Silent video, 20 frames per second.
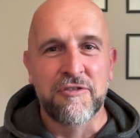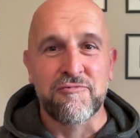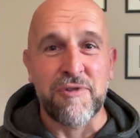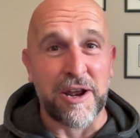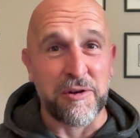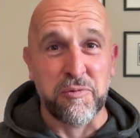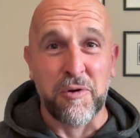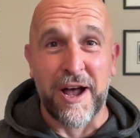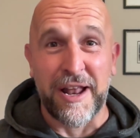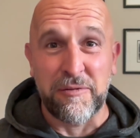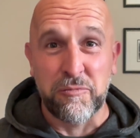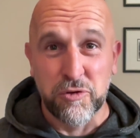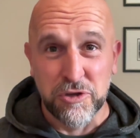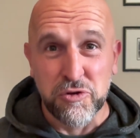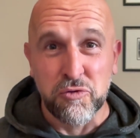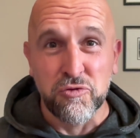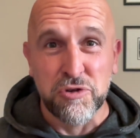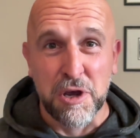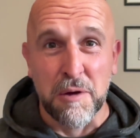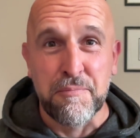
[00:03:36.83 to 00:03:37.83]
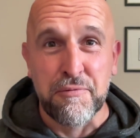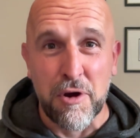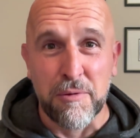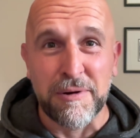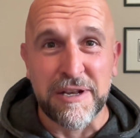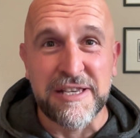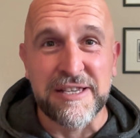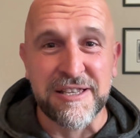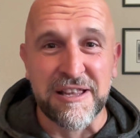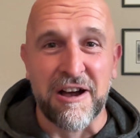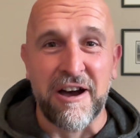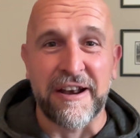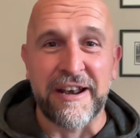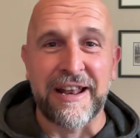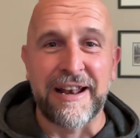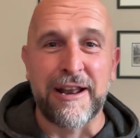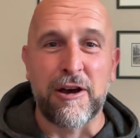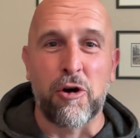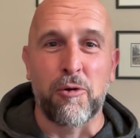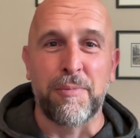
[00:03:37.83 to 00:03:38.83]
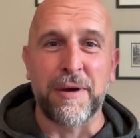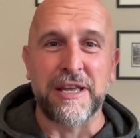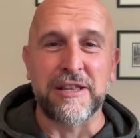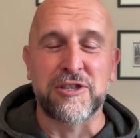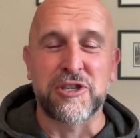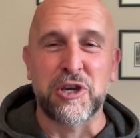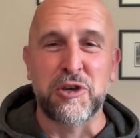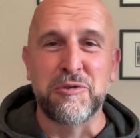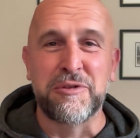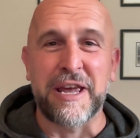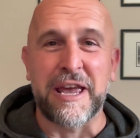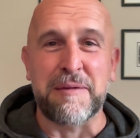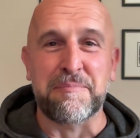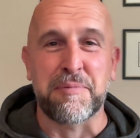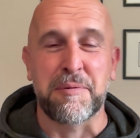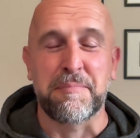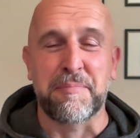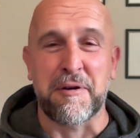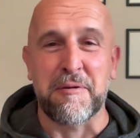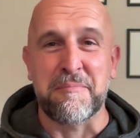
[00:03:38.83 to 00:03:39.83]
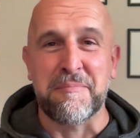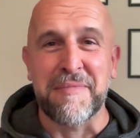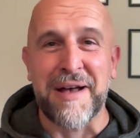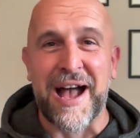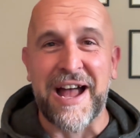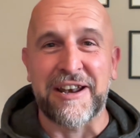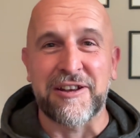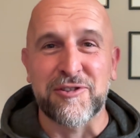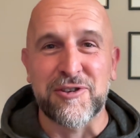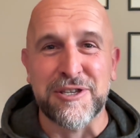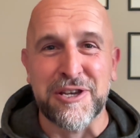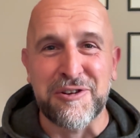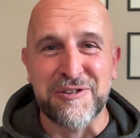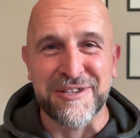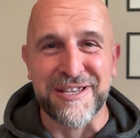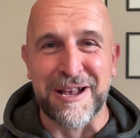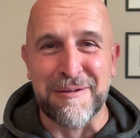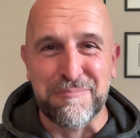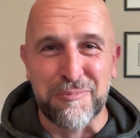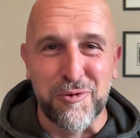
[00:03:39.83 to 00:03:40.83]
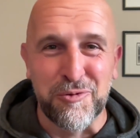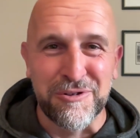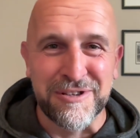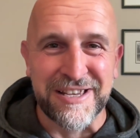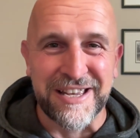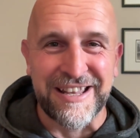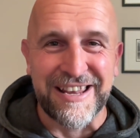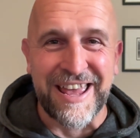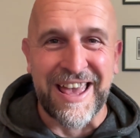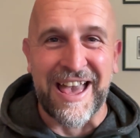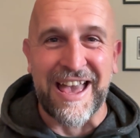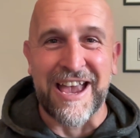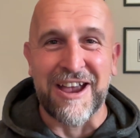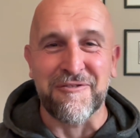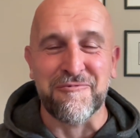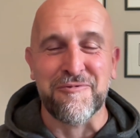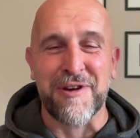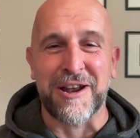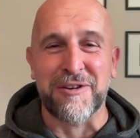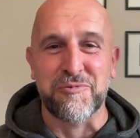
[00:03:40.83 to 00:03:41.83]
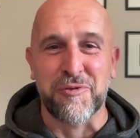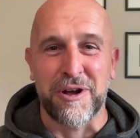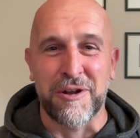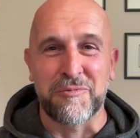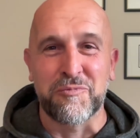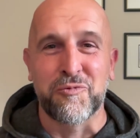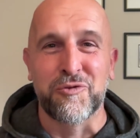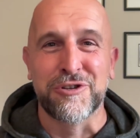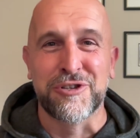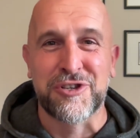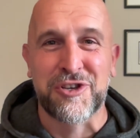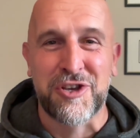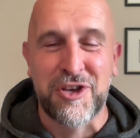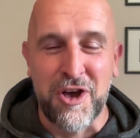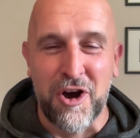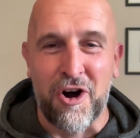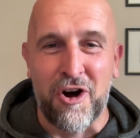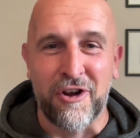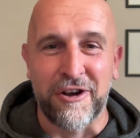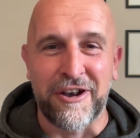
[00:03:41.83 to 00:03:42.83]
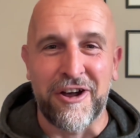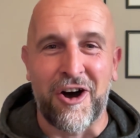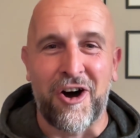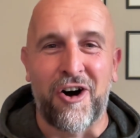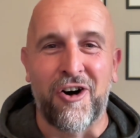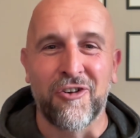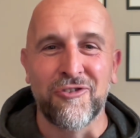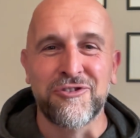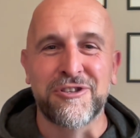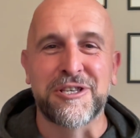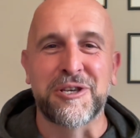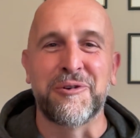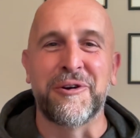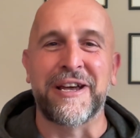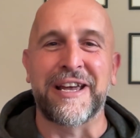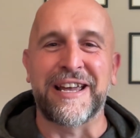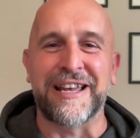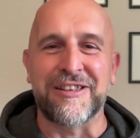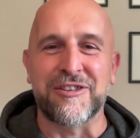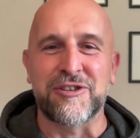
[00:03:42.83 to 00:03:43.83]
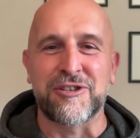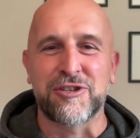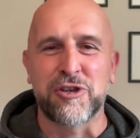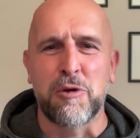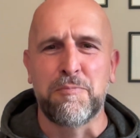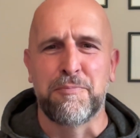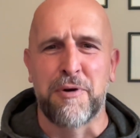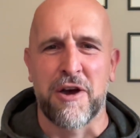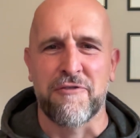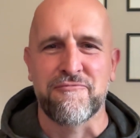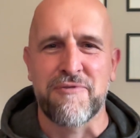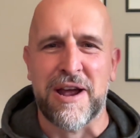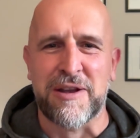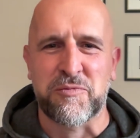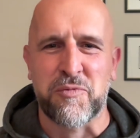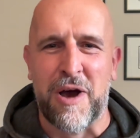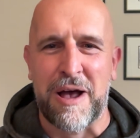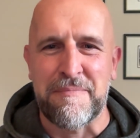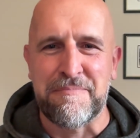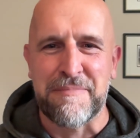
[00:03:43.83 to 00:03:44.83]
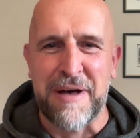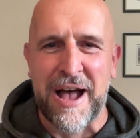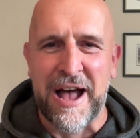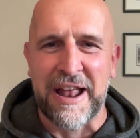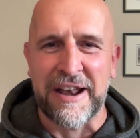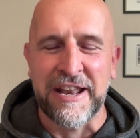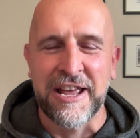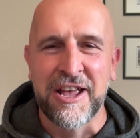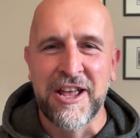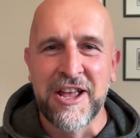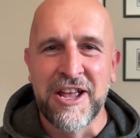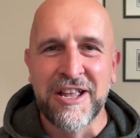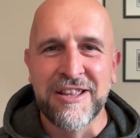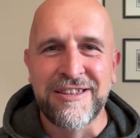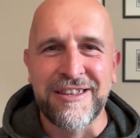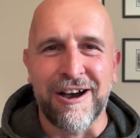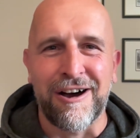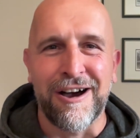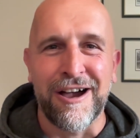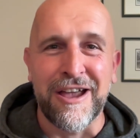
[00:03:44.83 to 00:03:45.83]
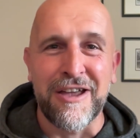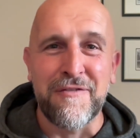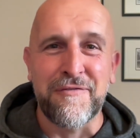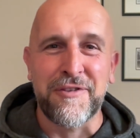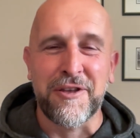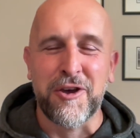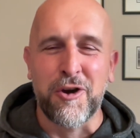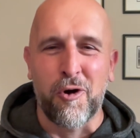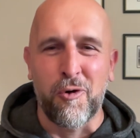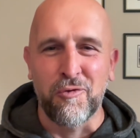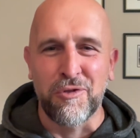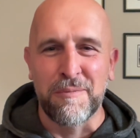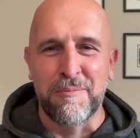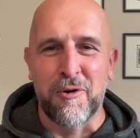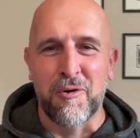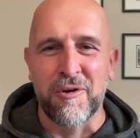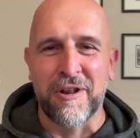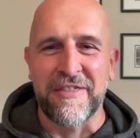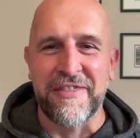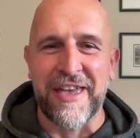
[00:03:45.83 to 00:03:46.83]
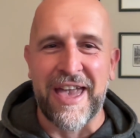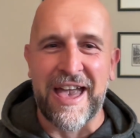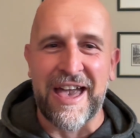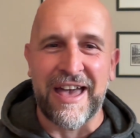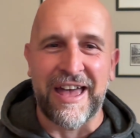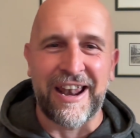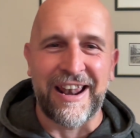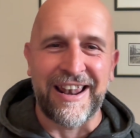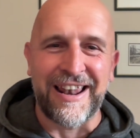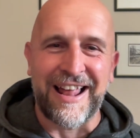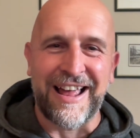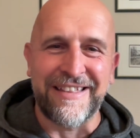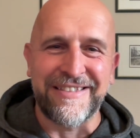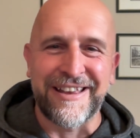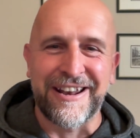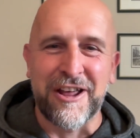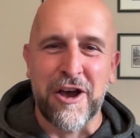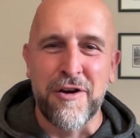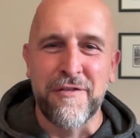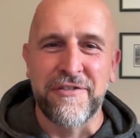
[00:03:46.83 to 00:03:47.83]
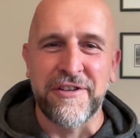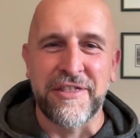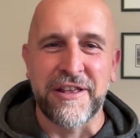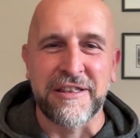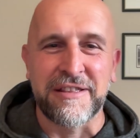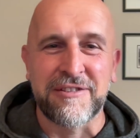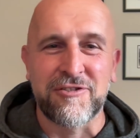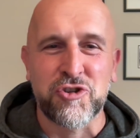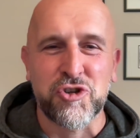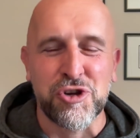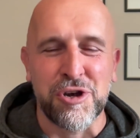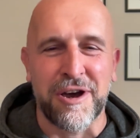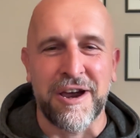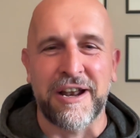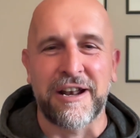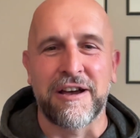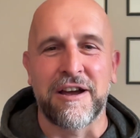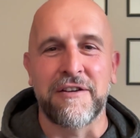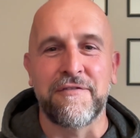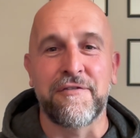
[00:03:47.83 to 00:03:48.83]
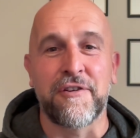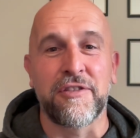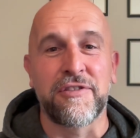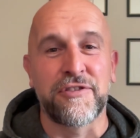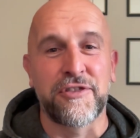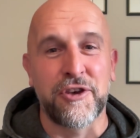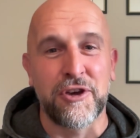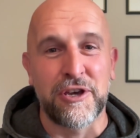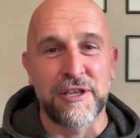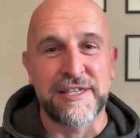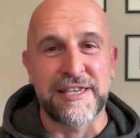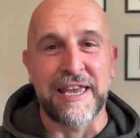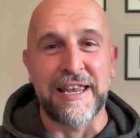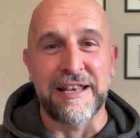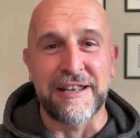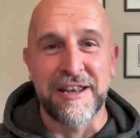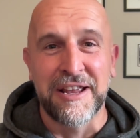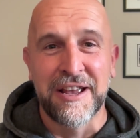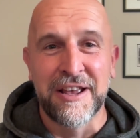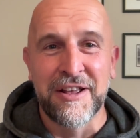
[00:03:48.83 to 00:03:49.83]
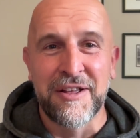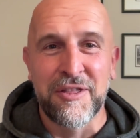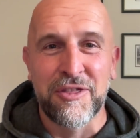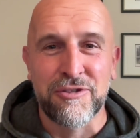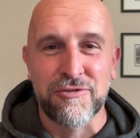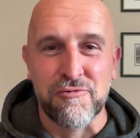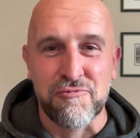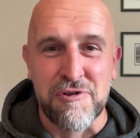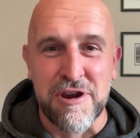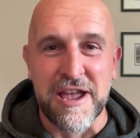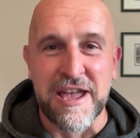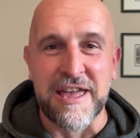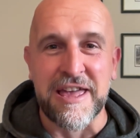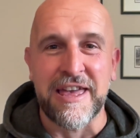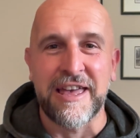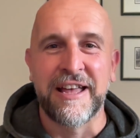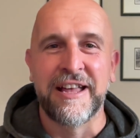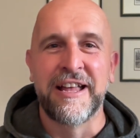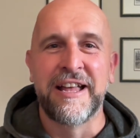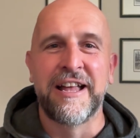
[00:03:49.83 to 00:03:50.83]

Radwan was also probably starting a little bit too deep, but man, as soon as that ball was in the air, Radwan was gone onto it, and super Radwan man dived, caught the ball in the air and landed over the try line for 13-3.